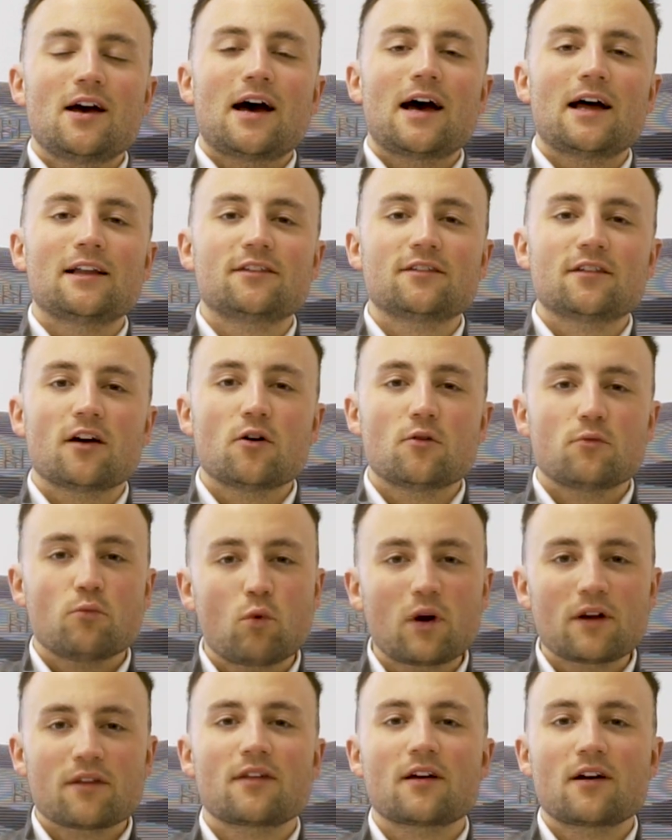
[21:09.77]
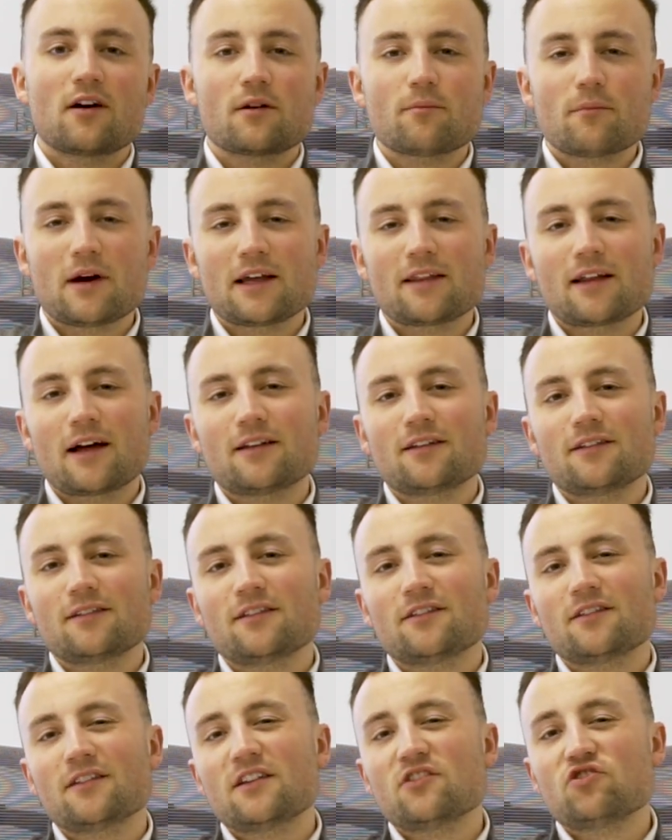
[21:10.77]
And so one thing I'd make that
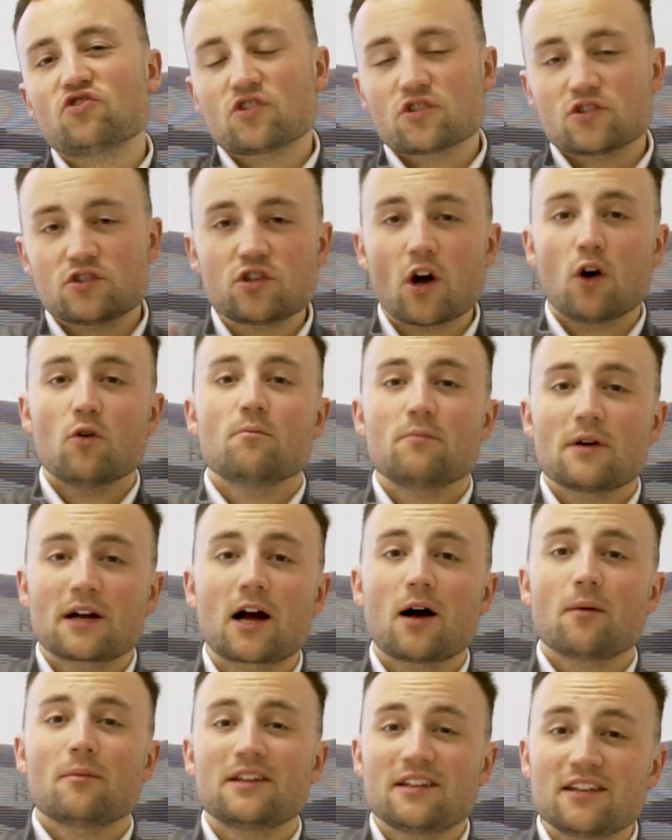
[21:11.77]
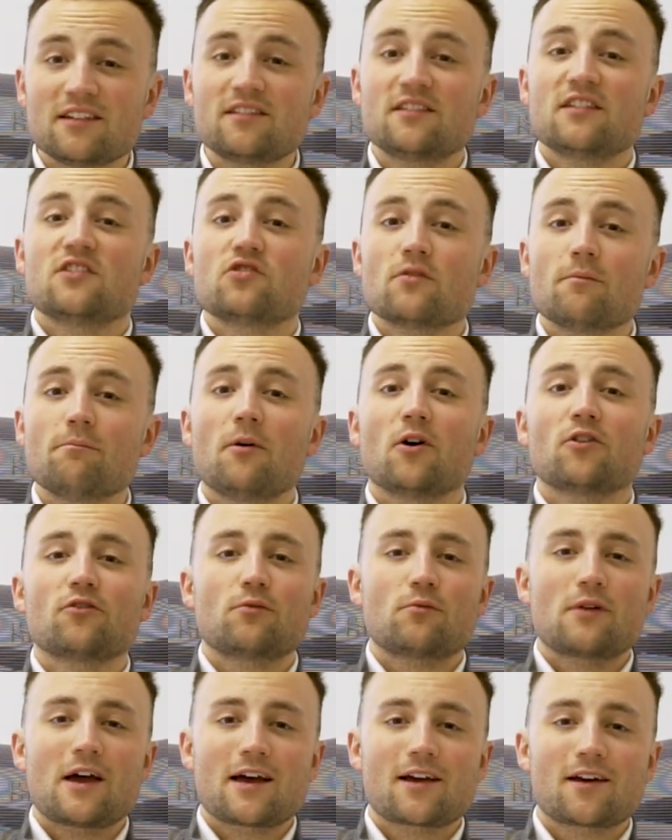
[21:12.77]
decision is just don't become a decision
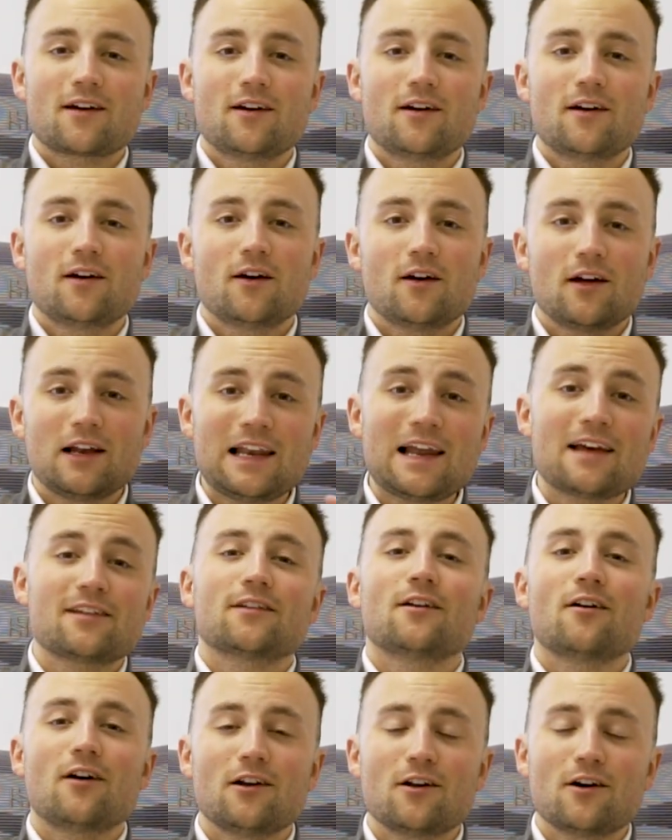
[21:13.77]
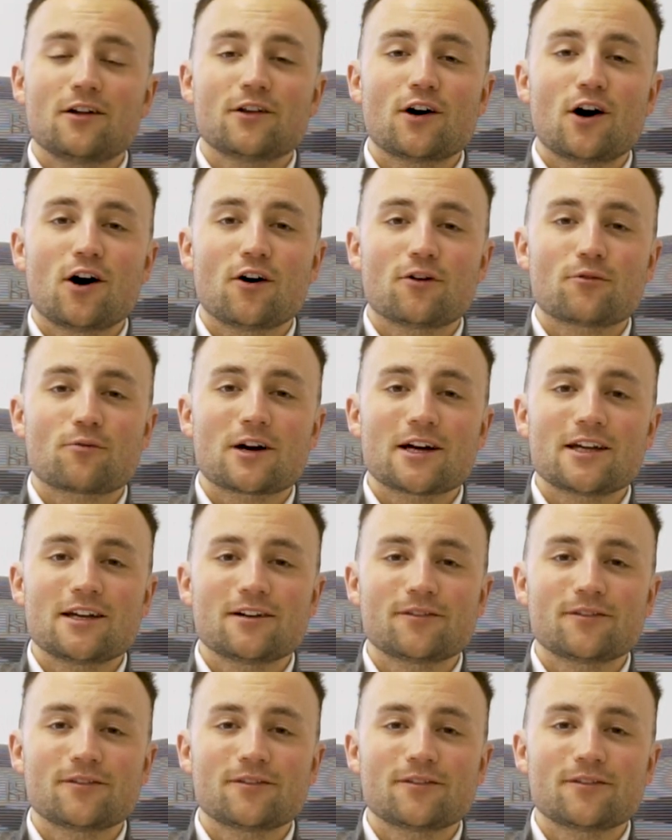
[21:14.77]
bottleneck. Lesson I learned the hard way.